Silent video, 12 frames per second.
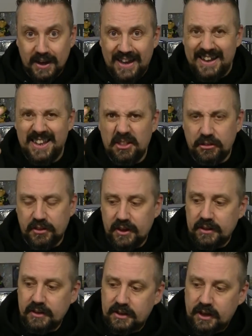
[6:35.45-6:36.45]

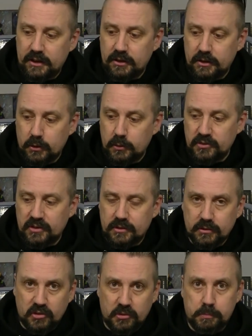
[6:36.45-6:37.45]
anything that kind of goes
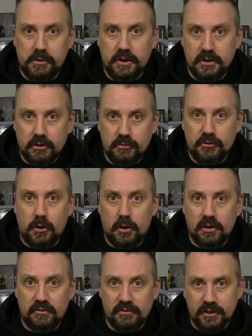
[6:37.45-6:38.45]
into the spirit of
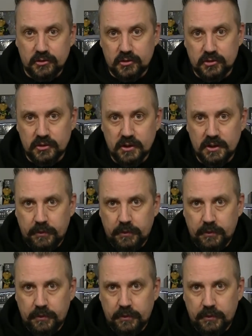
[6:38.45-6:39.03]
all of this,